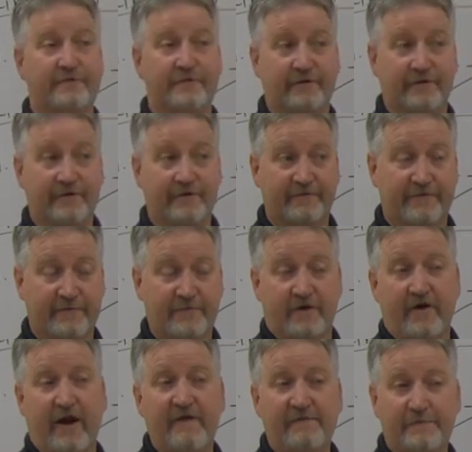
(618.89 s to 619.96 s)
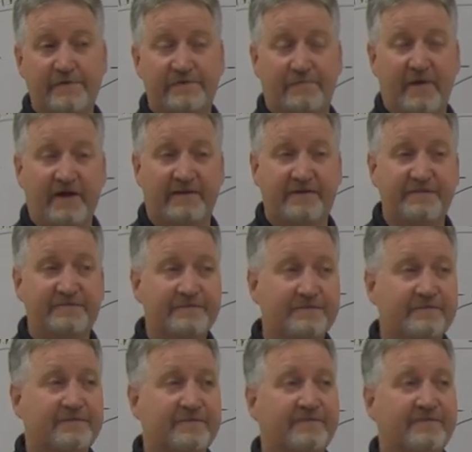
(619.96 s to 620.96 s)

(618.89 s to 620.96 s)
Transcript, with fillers: for, from a graph perspective,